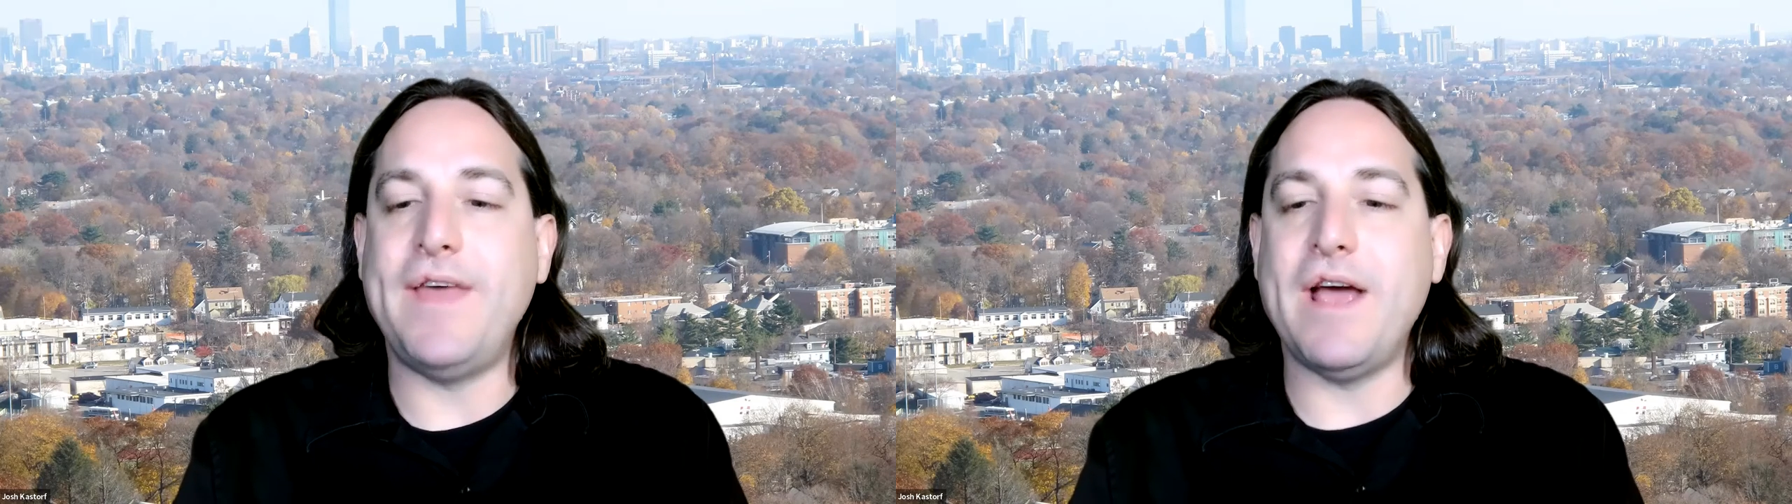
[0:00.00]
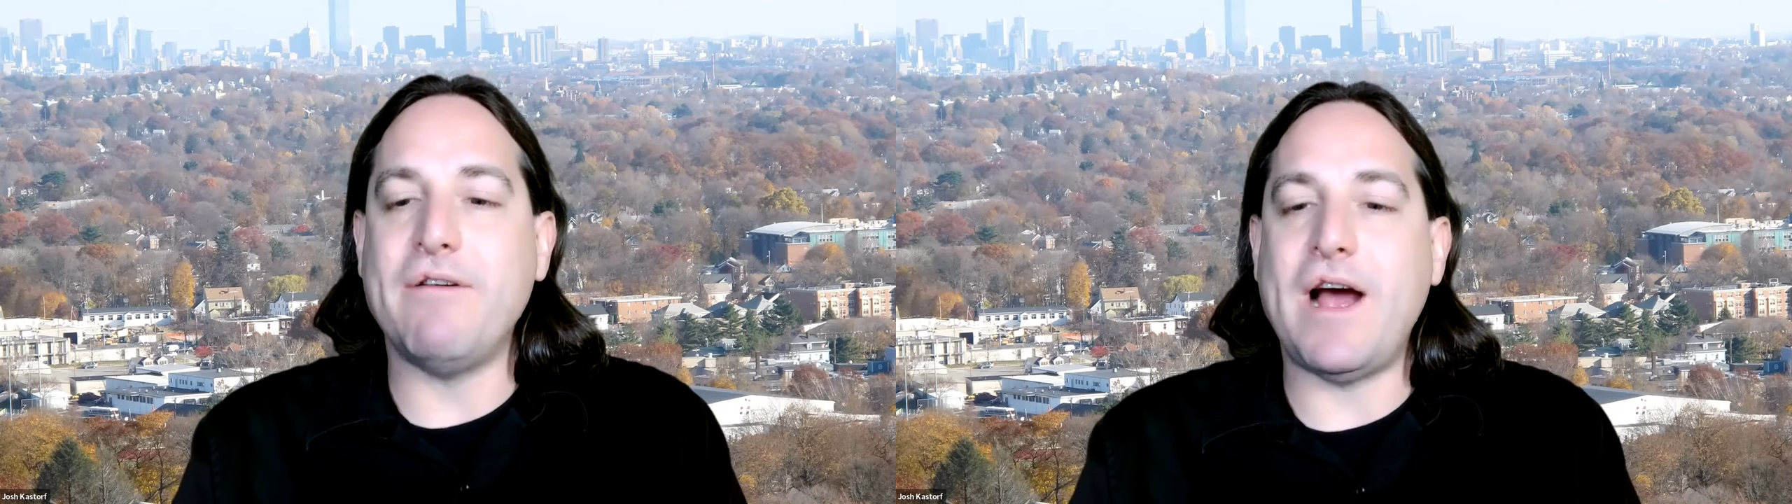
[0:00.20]

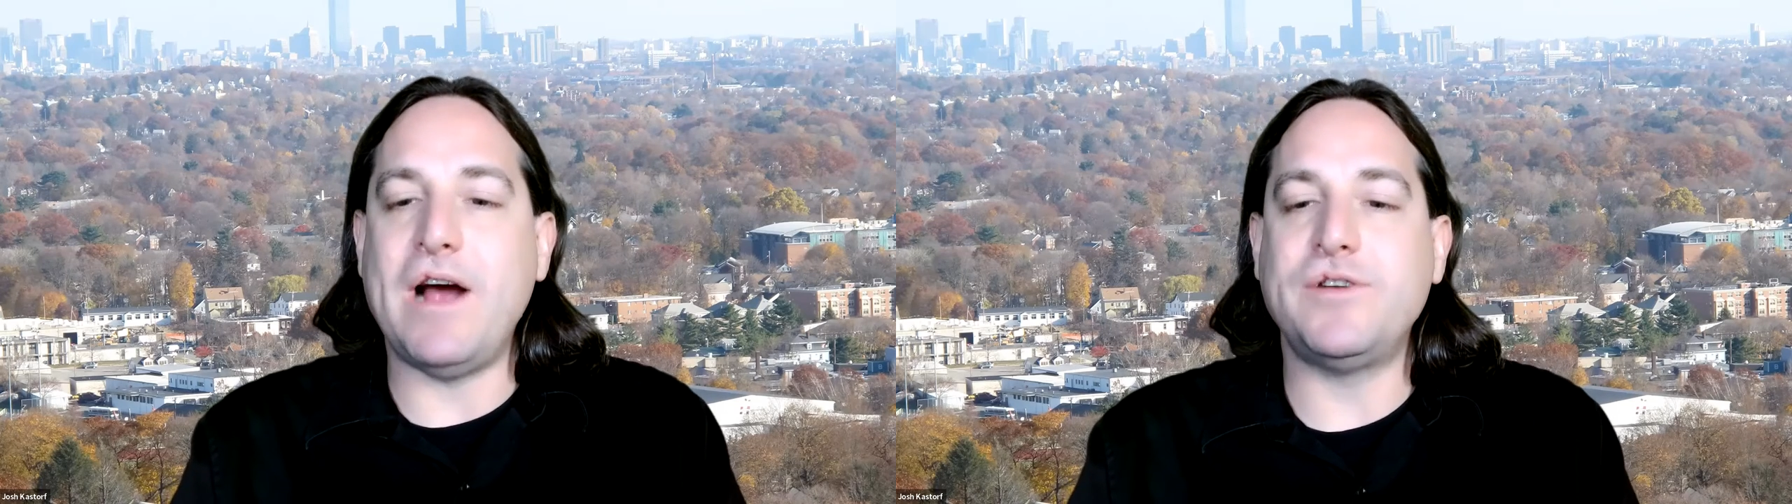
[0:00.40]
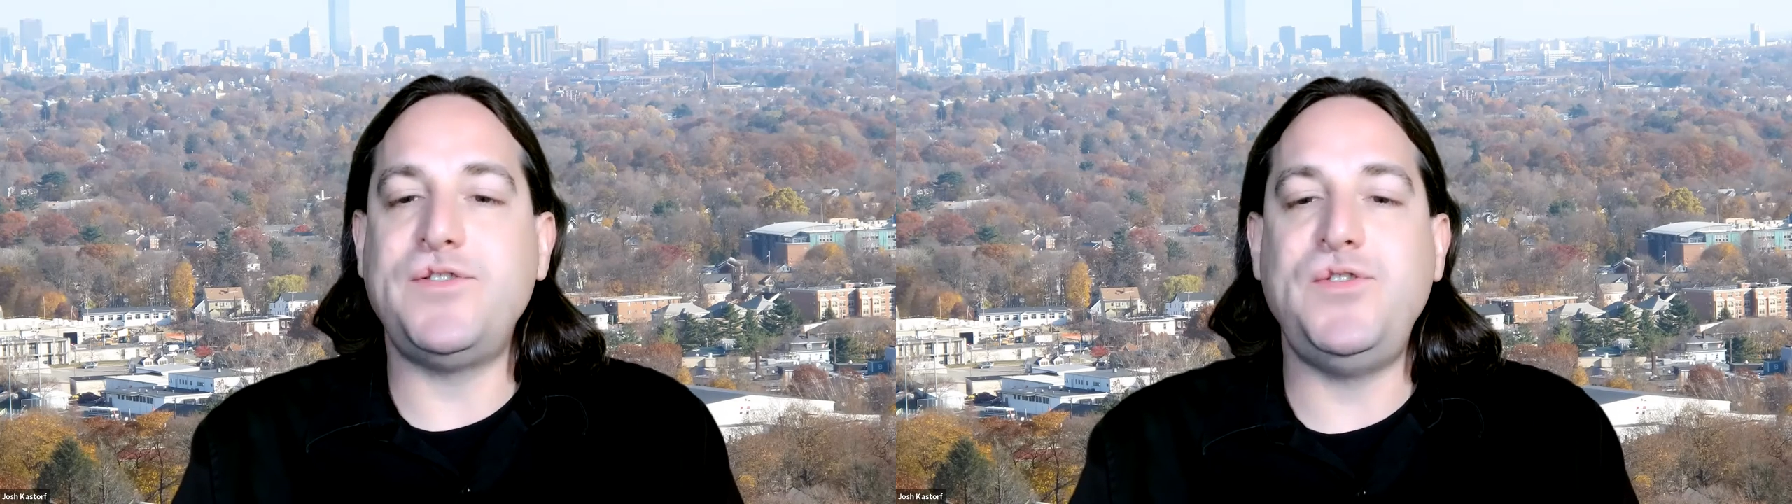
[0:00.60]
There
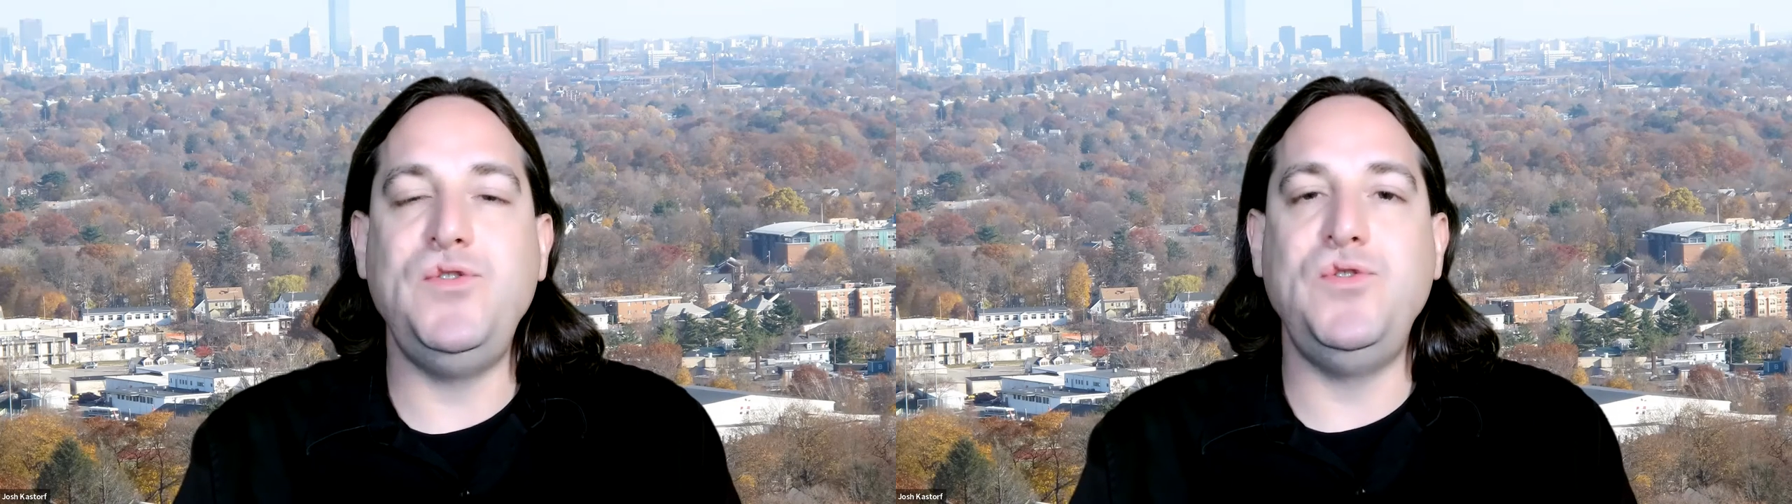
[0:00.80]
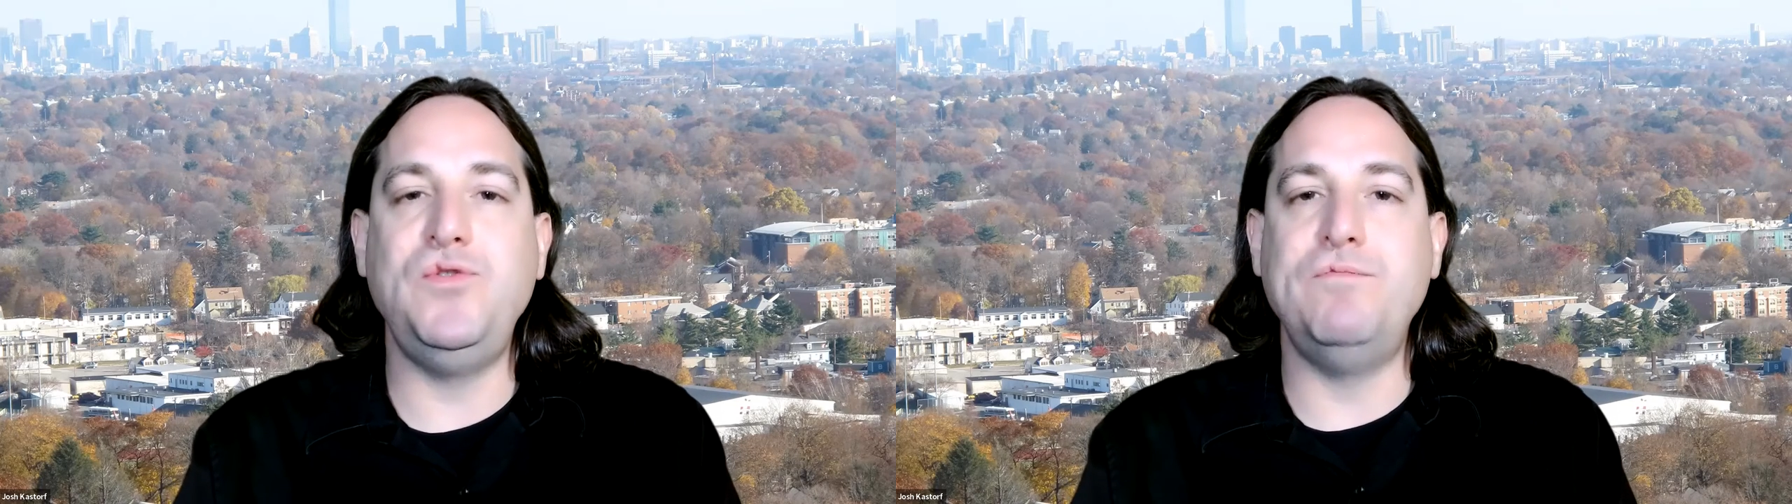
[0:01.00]
are
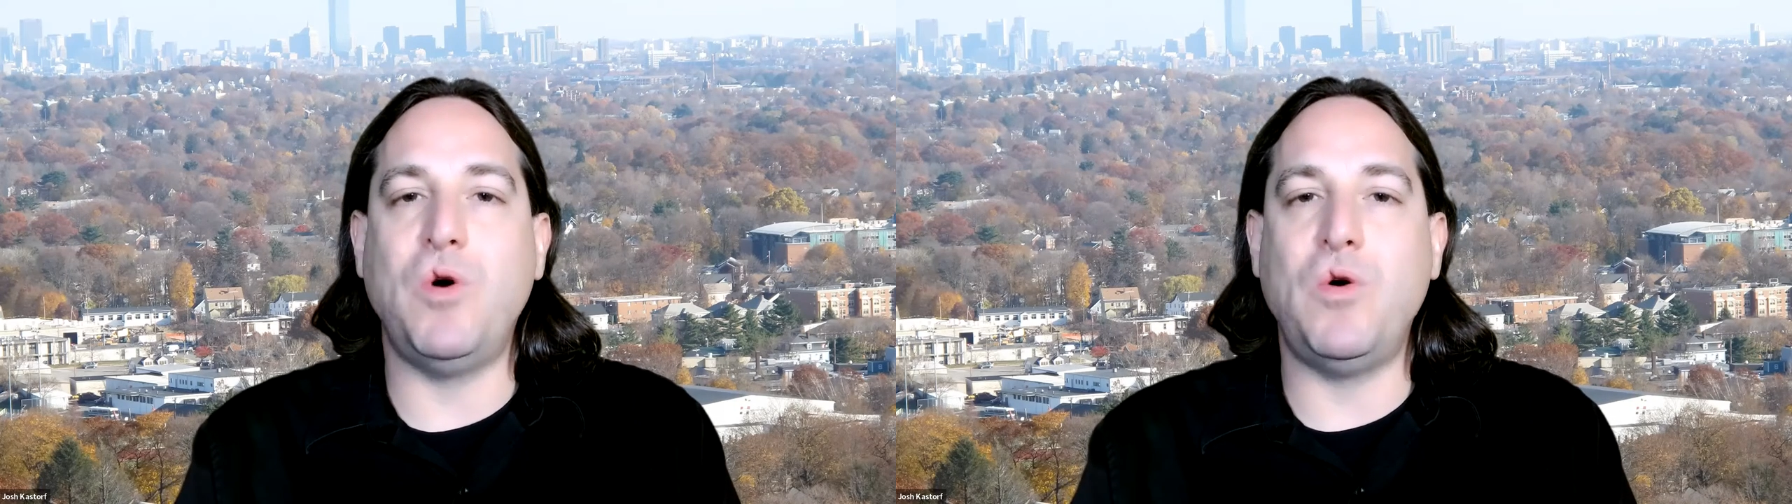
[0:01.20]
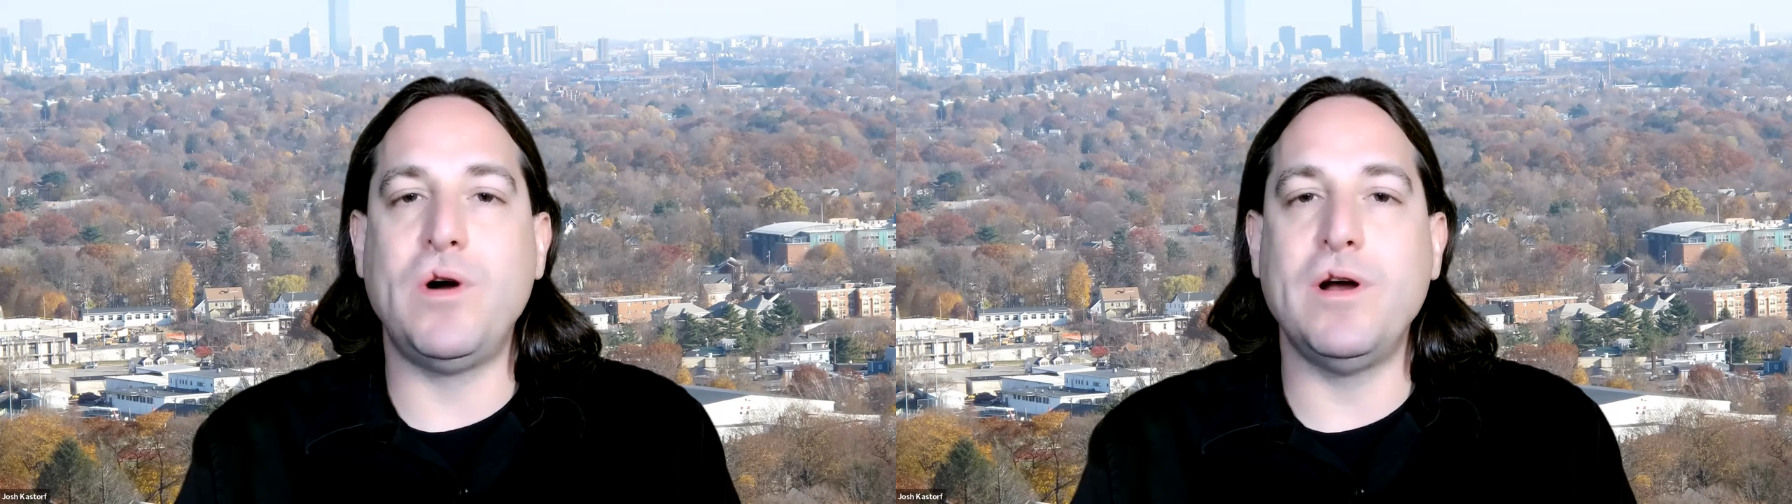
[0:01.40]
two
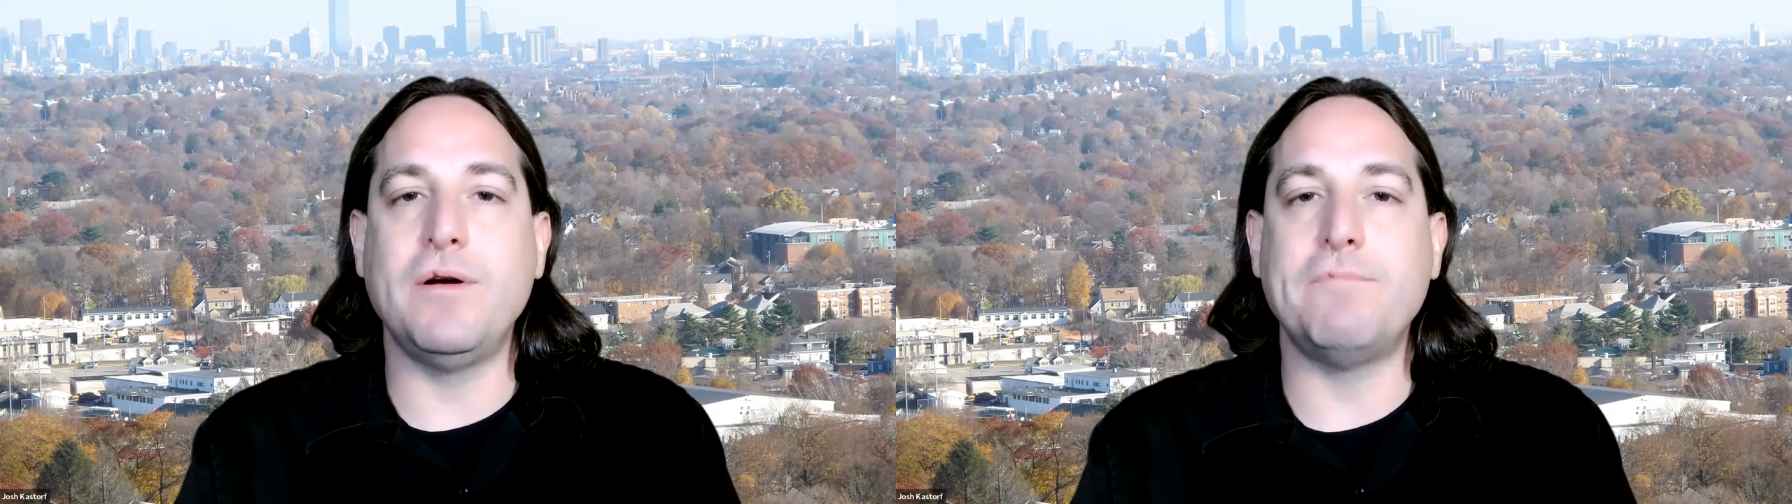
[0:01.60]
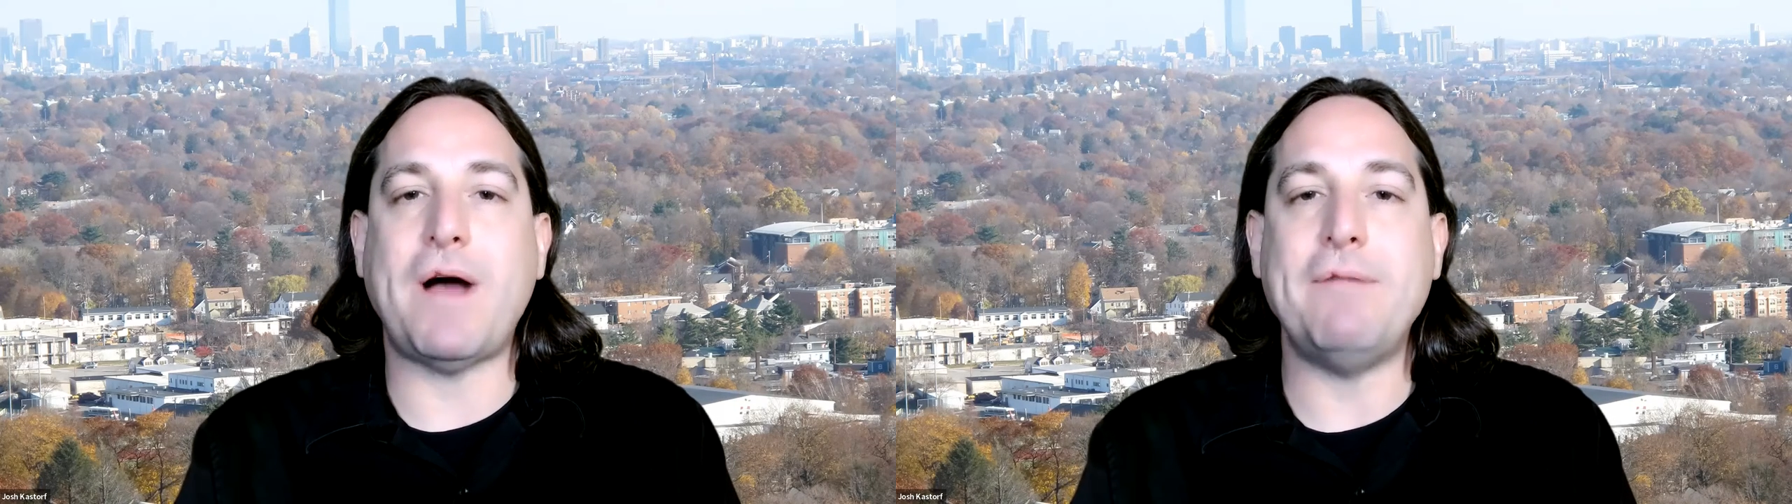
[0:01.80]
more